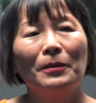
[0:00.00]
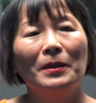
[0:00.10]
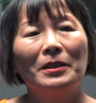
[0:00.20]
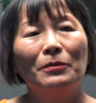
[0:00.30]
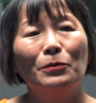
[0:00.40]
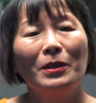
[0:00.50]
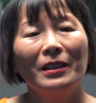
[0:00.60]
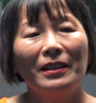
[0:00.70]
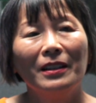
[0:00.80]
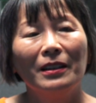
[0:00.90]
So it's
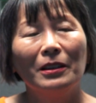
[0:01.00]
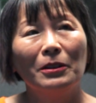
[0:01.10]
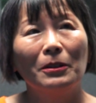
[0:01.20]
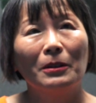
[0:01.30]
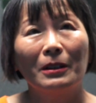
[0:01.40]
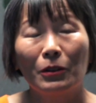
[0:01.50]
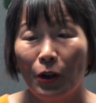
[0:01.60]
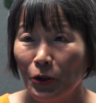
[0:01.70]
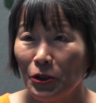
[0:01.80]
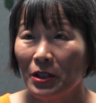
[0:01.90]
really, their
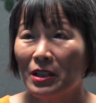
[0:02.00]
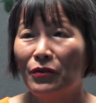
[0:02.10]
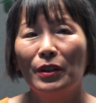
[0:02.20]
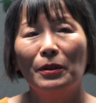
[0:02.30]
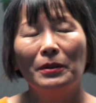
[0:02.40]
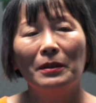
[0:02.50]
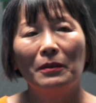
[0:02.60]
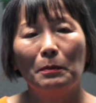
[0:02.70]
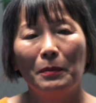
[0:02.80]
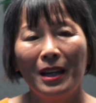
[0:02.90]
coaching is
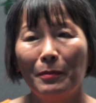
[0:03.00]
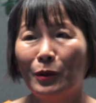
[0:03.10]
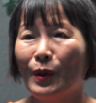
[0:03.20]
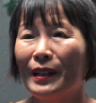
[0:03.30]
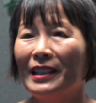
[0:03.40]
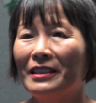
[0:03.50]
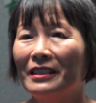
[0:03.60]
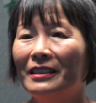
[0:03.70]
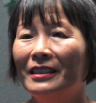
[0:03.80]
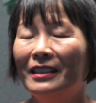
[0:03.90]
very people oriented.